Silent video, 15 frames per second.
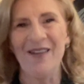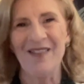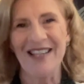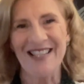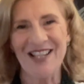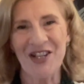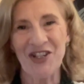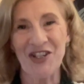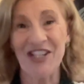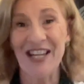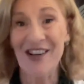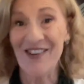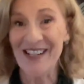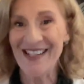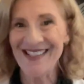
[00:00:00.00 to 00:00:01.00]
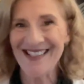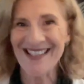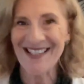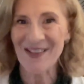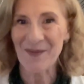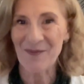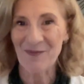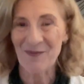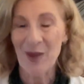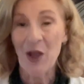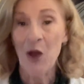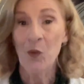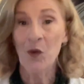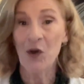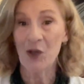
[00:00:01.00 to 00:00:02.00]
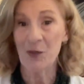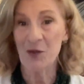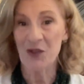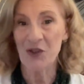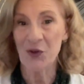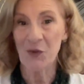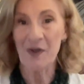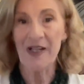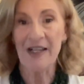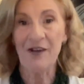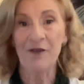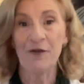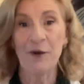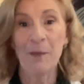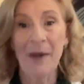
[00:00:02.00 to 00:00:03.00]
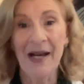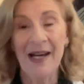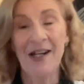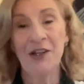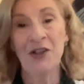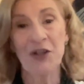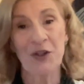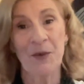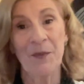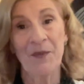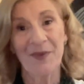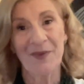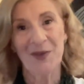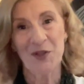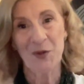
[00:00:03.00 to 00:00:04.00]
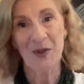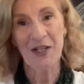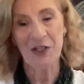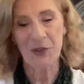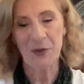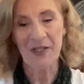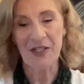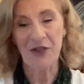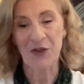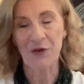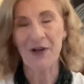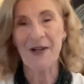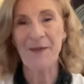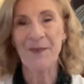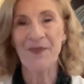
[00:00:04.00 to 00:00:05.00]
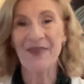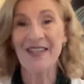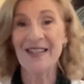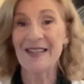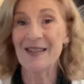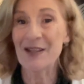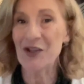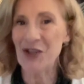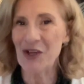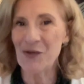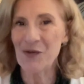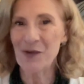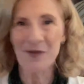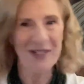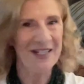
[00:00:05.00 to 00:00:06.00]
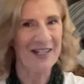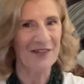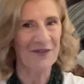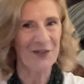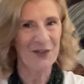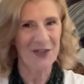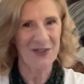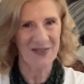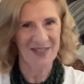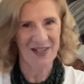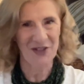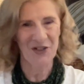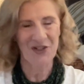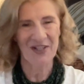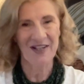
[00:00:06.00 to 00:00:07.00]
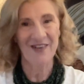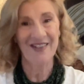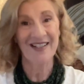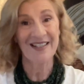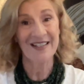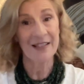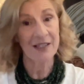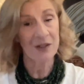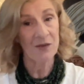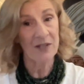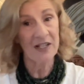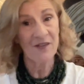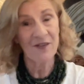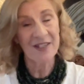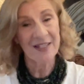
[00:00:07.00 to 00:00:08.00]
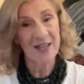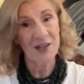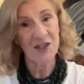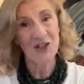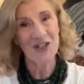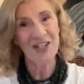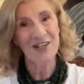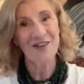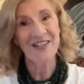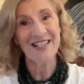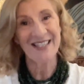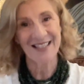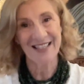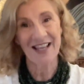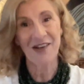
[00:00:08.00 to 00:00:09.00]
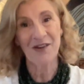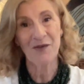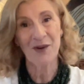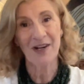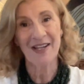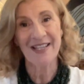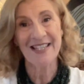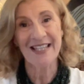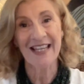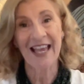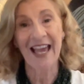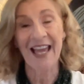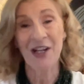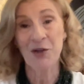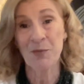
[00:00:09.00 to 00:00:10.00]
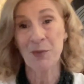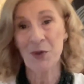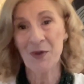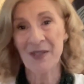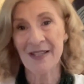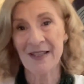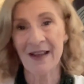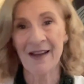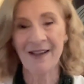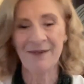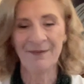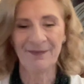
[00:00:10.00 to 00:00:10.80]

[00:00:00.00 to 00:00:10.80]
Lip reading: The Sagittarians, welcome to your reading for March 2023. This is a general reading for you, Sagittarius. It's a reading for Sagittarius, Sun, Rising and Moon sign.